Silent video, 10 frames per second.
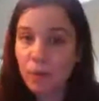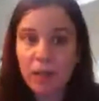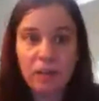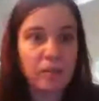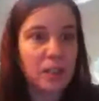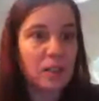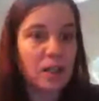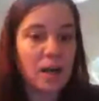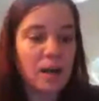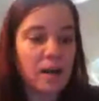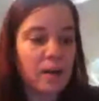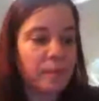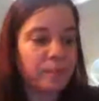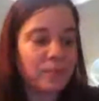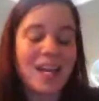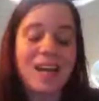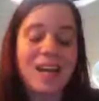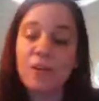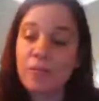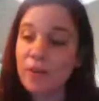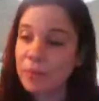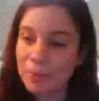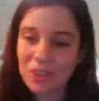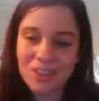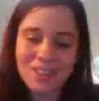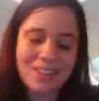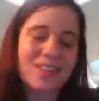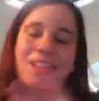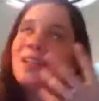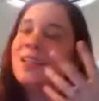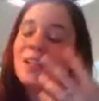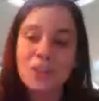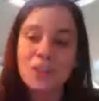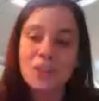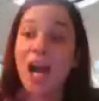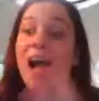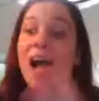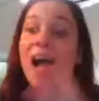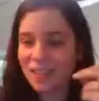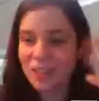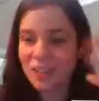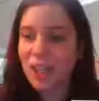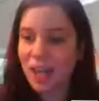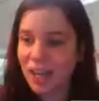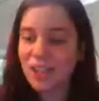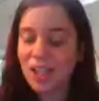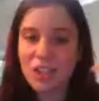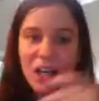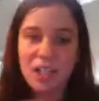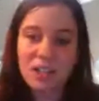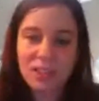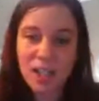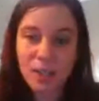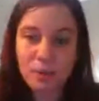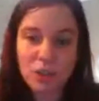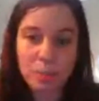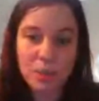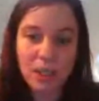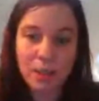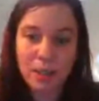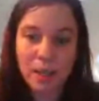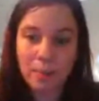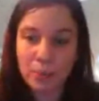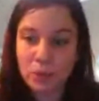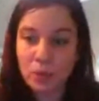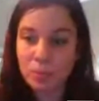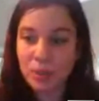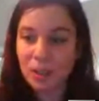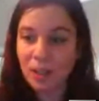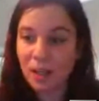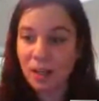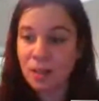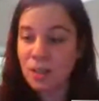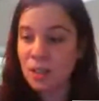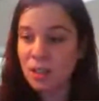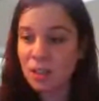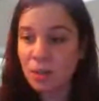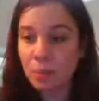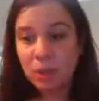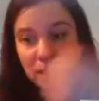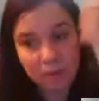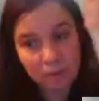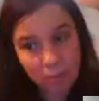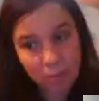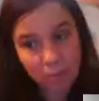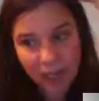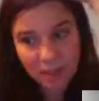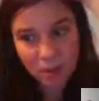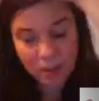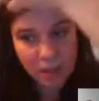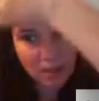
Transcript: obviously irrelevant, not irrelevant, but just chat, chat instead of just being able to be, more